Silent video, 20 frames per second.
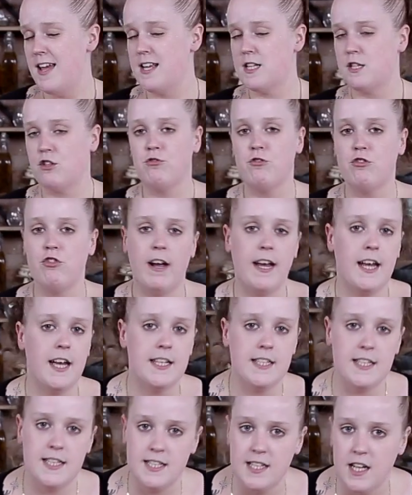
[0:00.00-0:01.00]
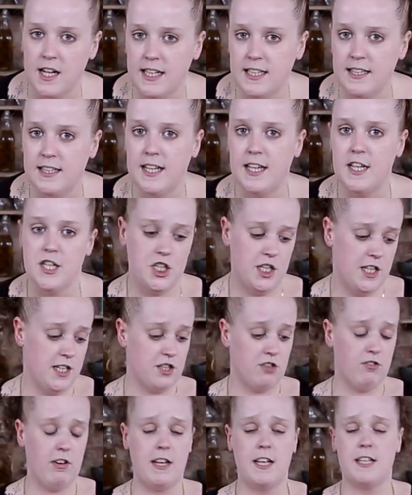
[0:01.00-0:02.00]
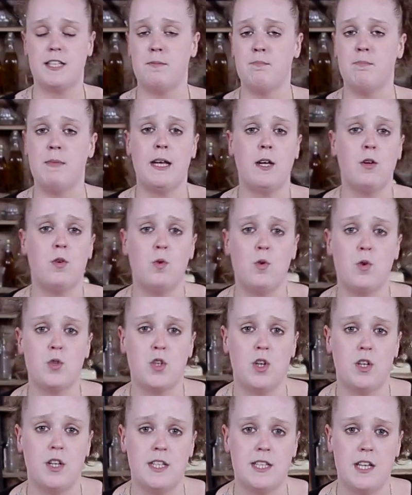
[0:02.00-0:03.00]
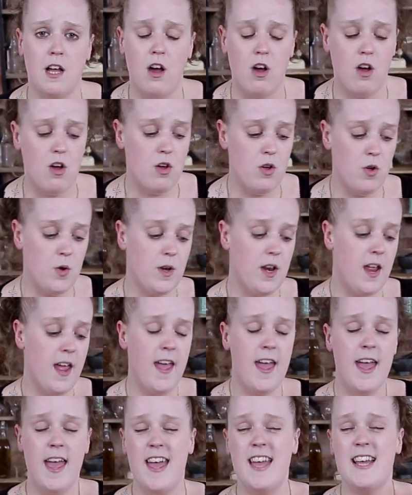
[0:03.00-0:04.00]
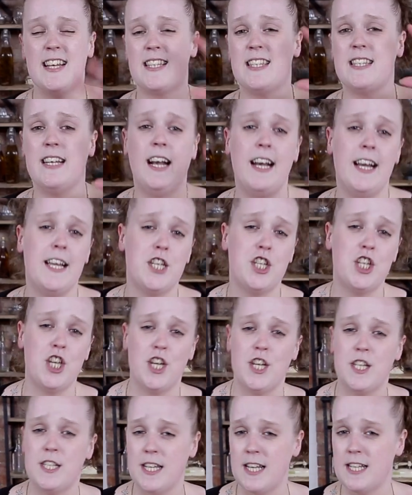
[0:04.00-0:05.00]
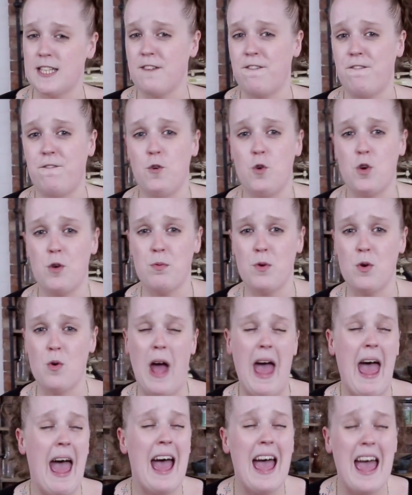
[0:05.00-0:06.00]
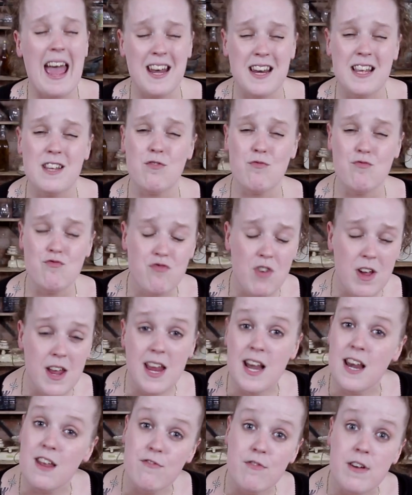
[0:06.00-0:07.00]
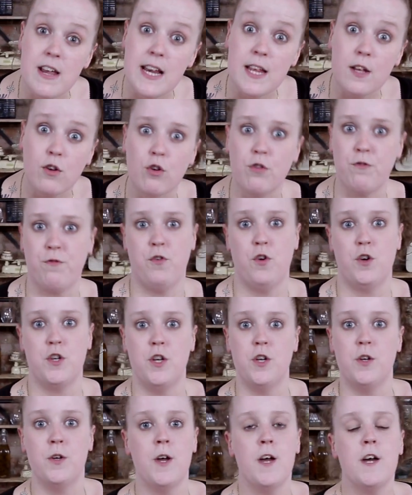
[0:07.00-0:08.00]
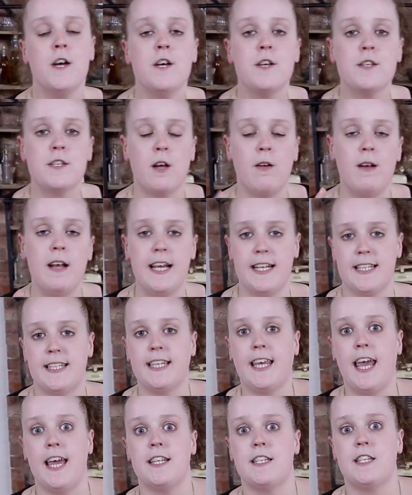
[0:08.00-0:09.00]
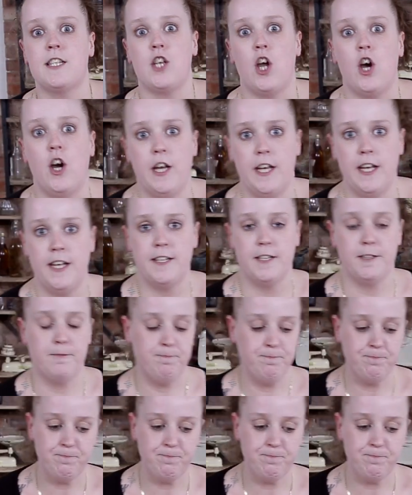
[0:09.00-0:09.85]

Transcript: It's great as a side dish, it's great as a main course on its own, it's delicious, it's affordable, and it's really, really good for you. So let's get started.